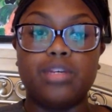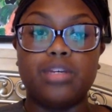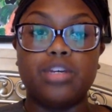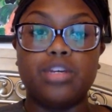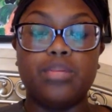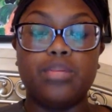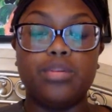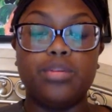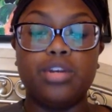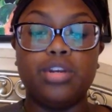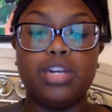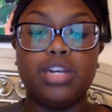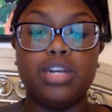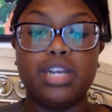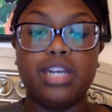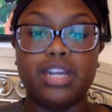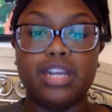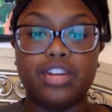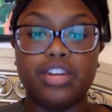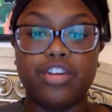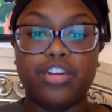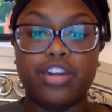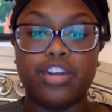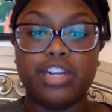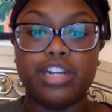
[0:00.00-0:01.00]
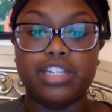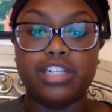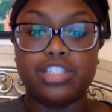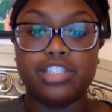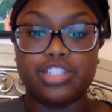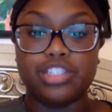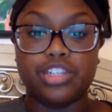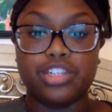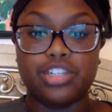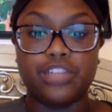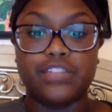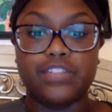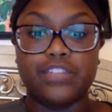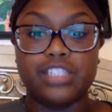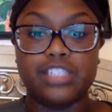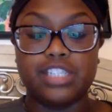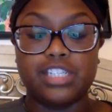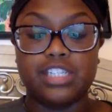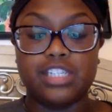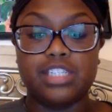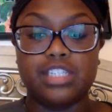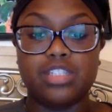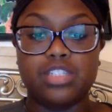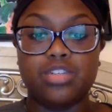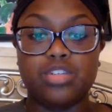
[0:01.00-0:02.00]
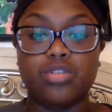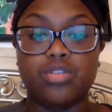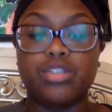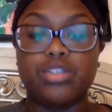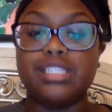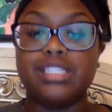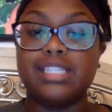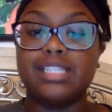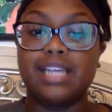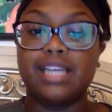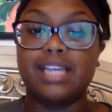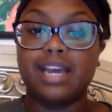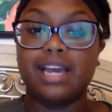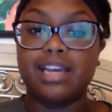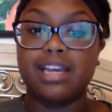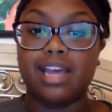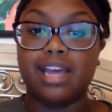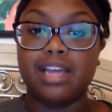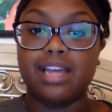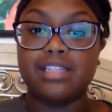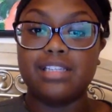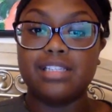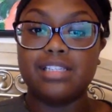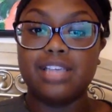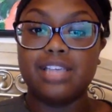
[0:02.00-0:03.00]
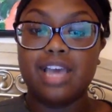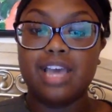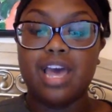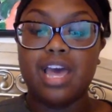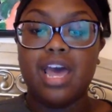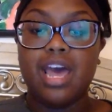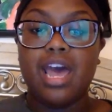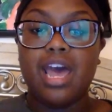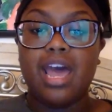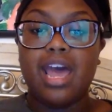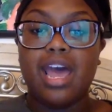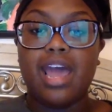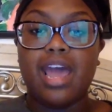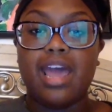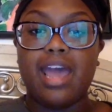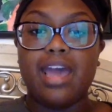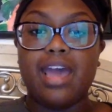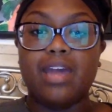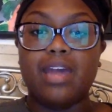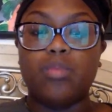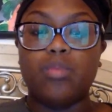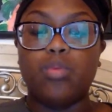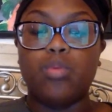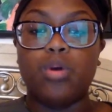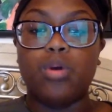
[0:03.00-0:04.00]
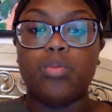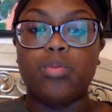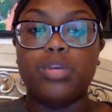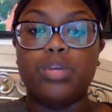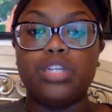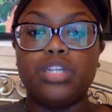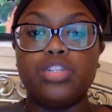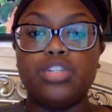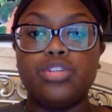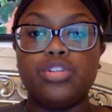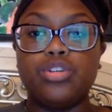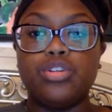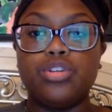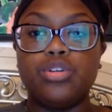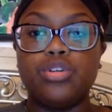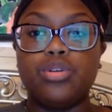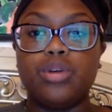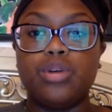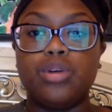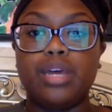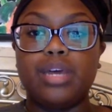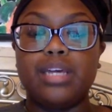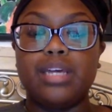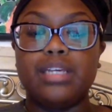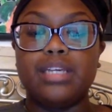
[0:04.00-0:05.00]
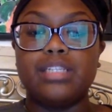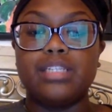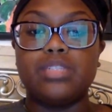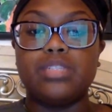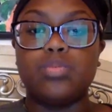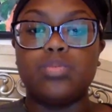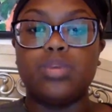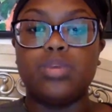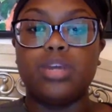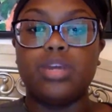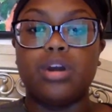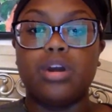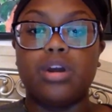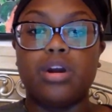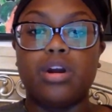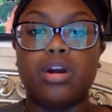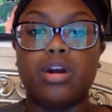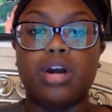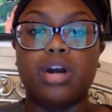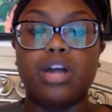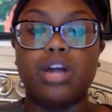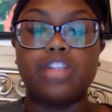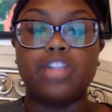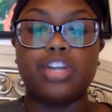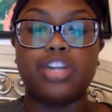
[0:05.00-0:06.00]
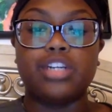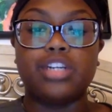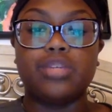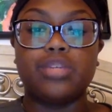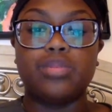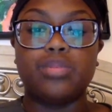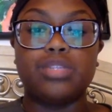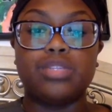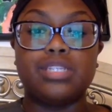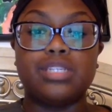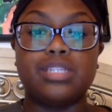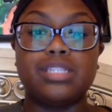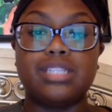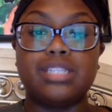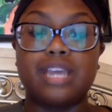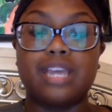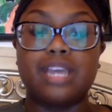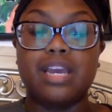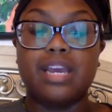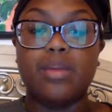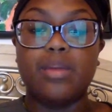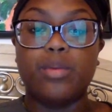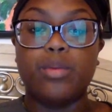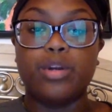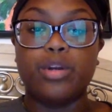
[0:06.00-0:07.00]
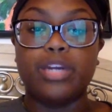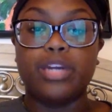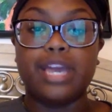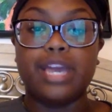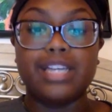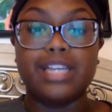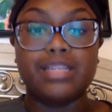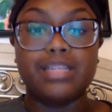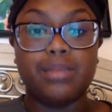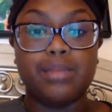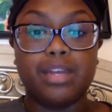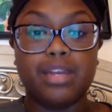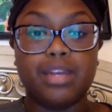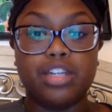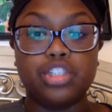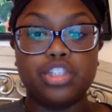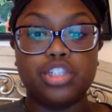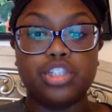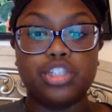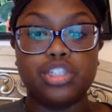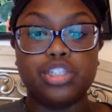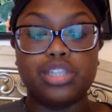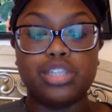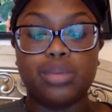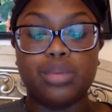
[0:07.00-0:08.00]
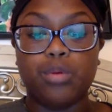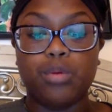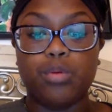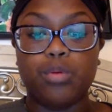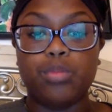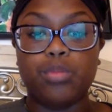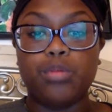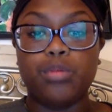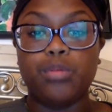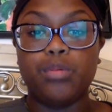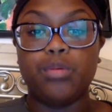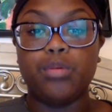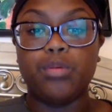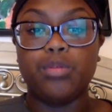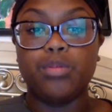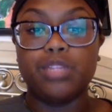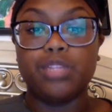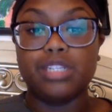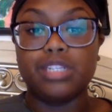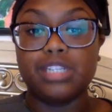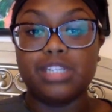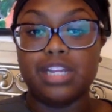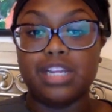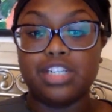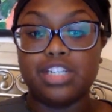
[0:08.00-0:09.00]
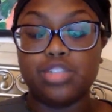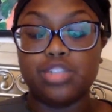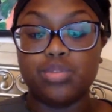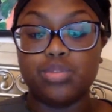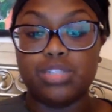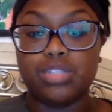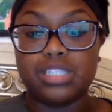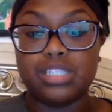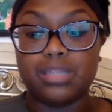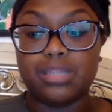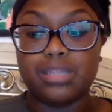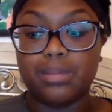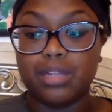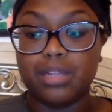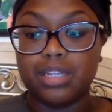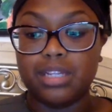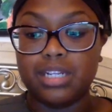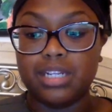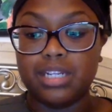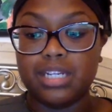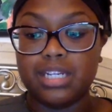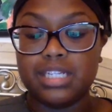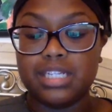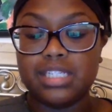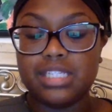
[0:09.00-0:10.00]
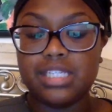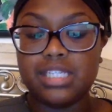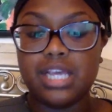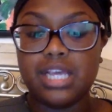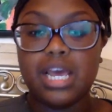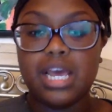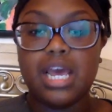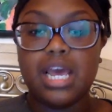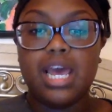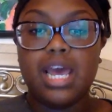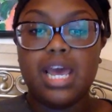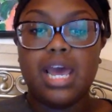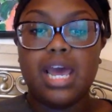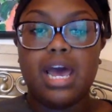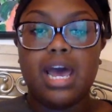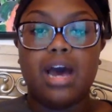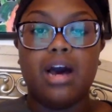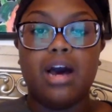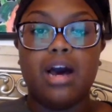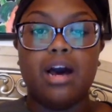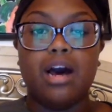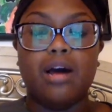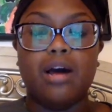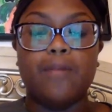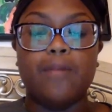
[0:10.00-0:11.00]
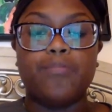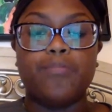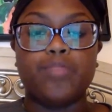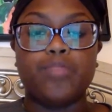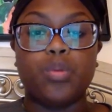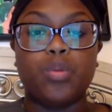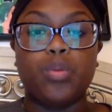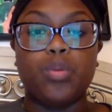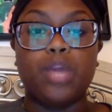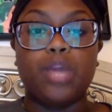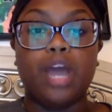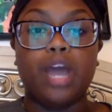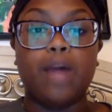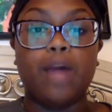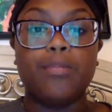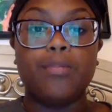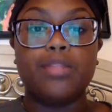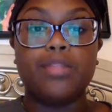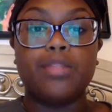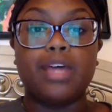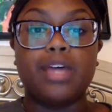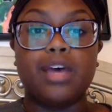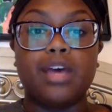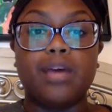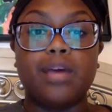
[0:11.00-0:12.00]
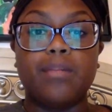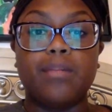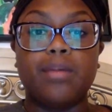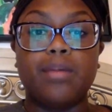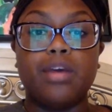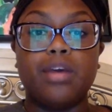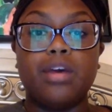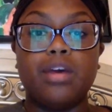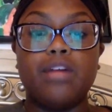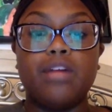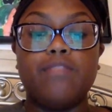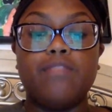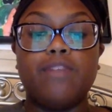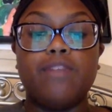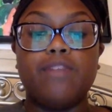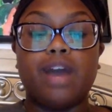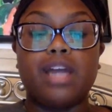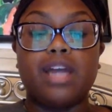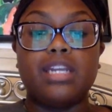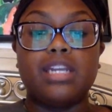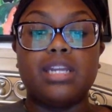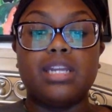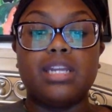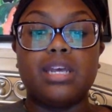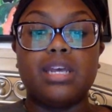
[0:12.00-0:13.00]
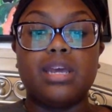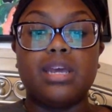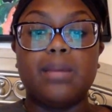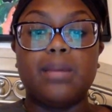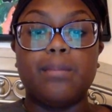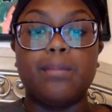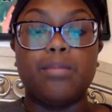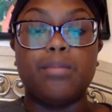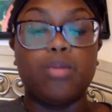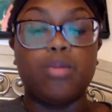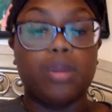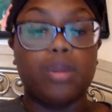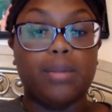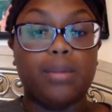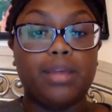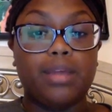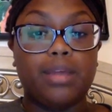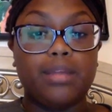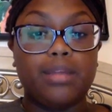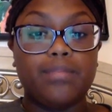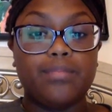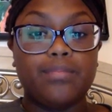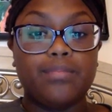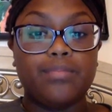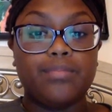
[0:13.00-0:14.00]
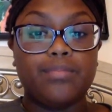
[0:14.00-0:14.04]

Community Integrated Services, or CIS. And what we do is we are contracted with the state. We're case managers that work with people with intellectual disabilities, and we help them find employment